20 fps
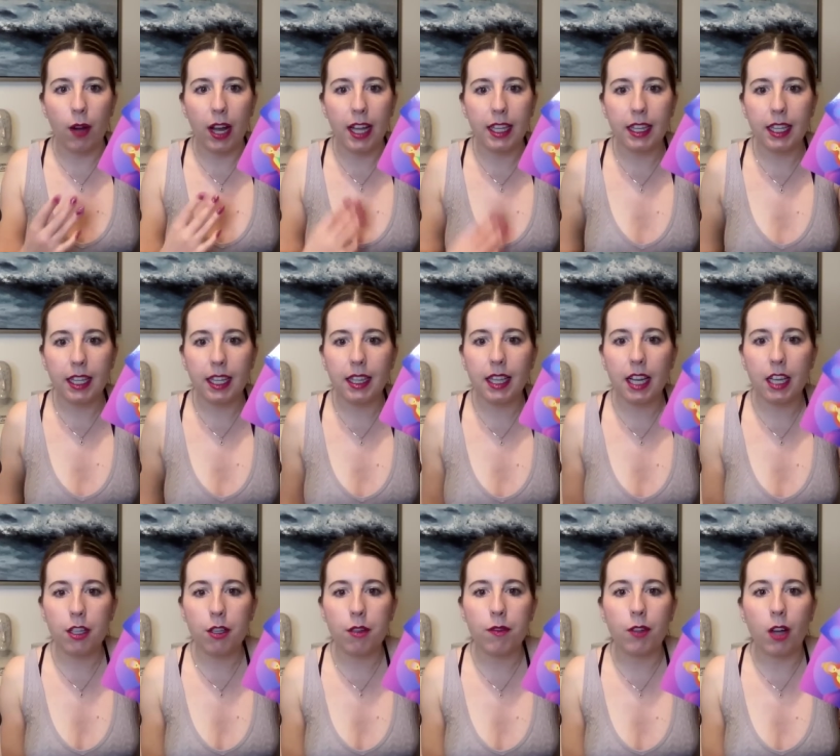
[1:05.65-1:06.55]
I think
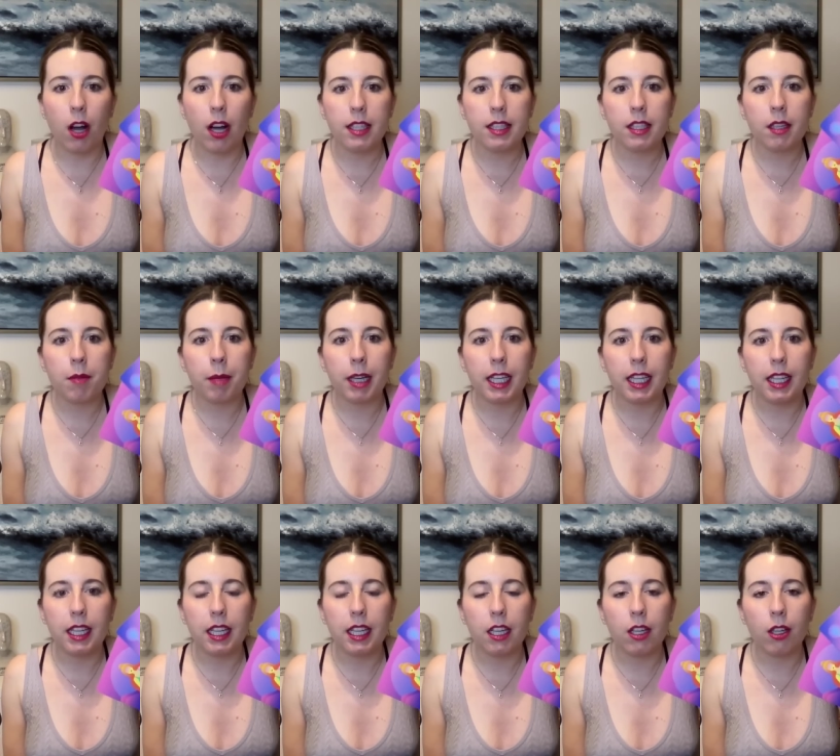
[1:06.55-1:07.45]
that you've got somebody
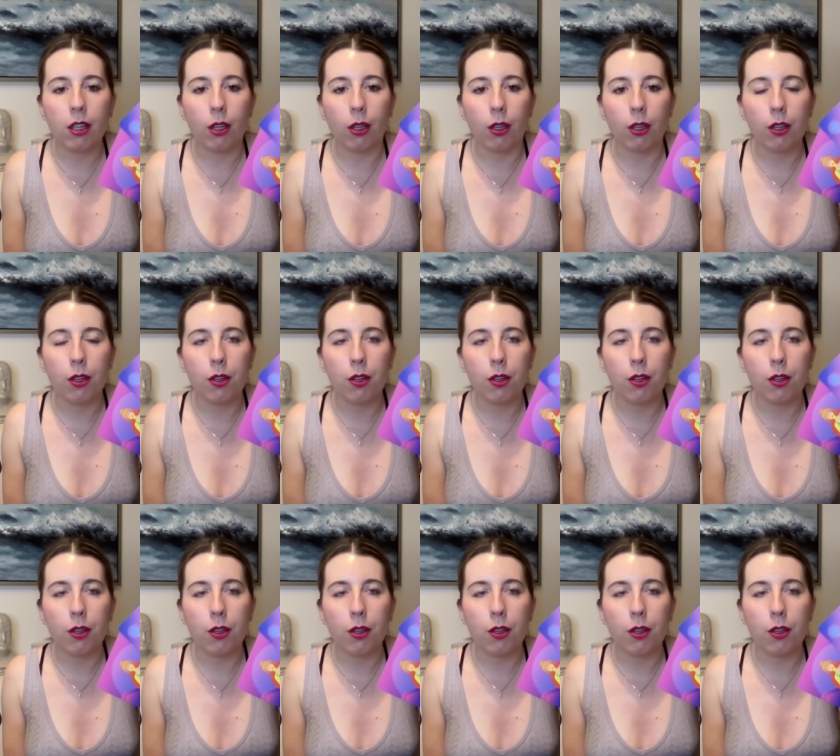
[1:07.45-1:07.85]
here